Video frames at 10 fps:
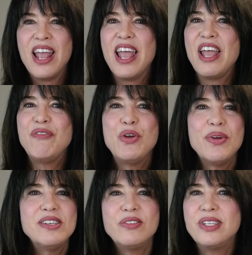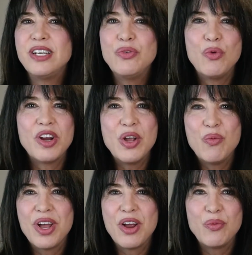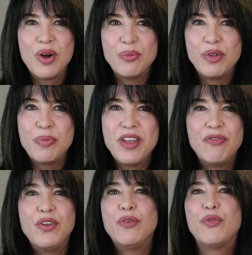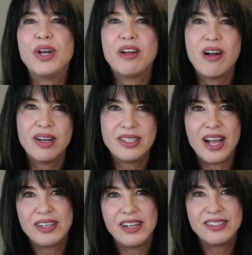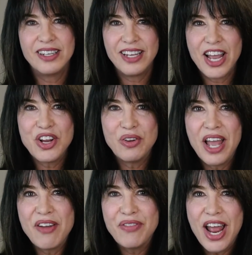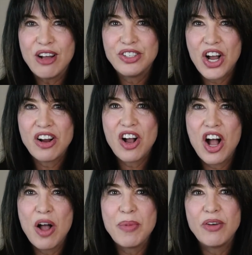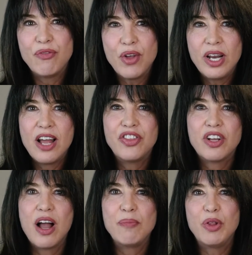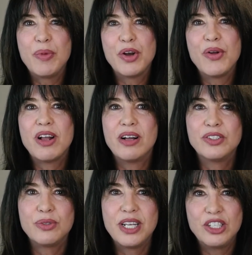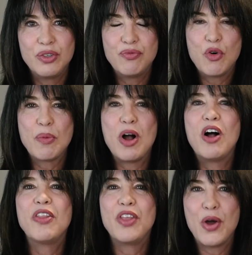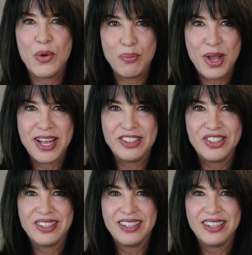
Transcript: If you're interested in working one-on-one with me, feel free to contact us at getyourlifenow.com and fill out the complimentary consultation form on the homepage.